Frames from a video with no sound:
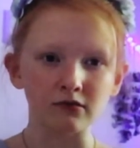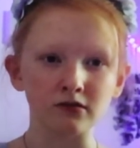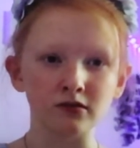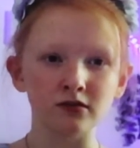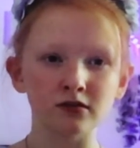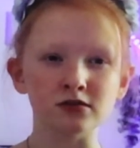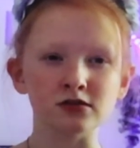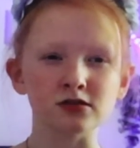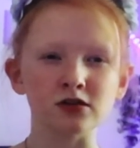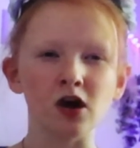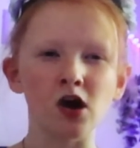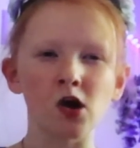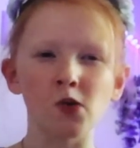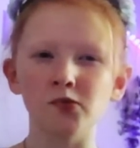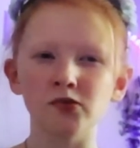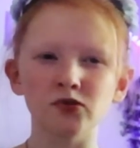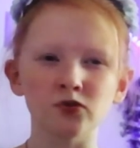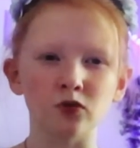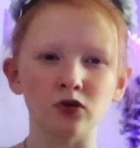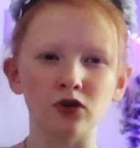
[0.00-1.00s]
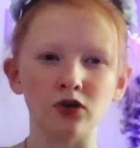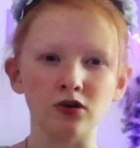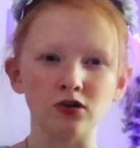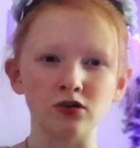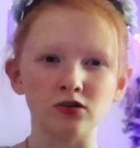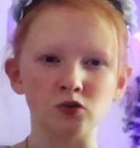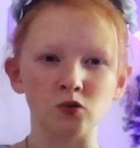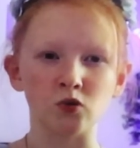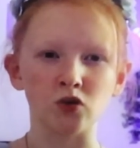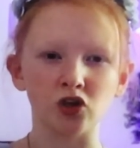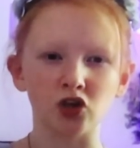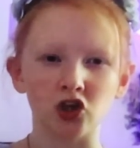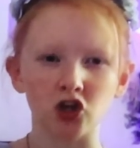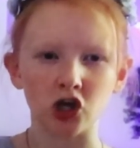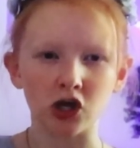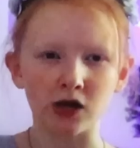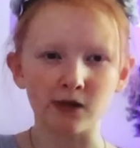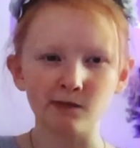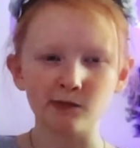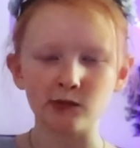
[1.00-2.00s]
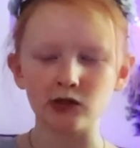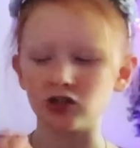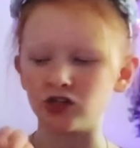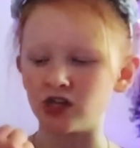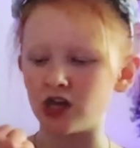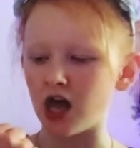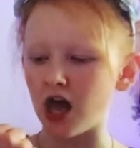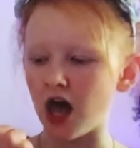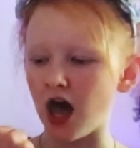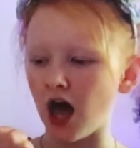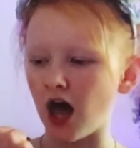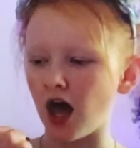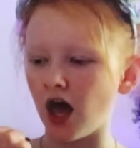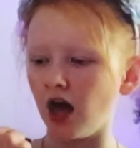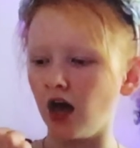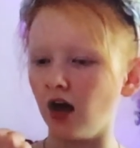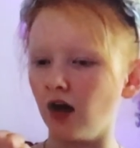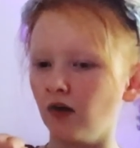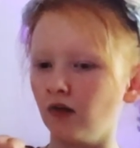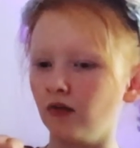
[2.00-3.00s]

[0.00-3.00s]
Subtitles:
And the sharpest words wanna cut me down.